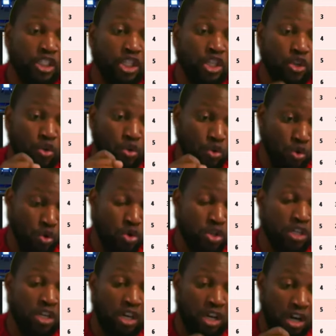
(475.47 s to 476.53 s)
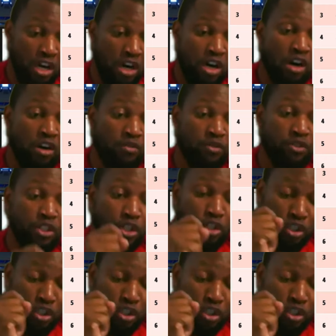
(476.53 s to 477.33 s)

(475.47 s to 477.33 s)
you run off the